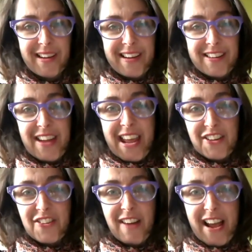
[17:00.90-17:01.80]

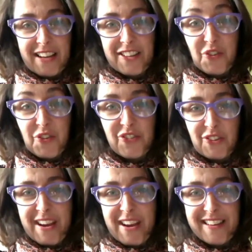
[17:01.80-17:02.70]
interact through
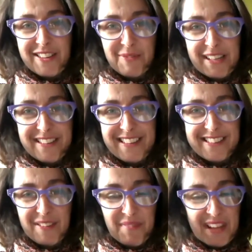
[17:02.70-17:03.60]
screens, which is
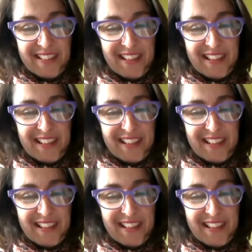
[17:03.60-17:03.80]
something that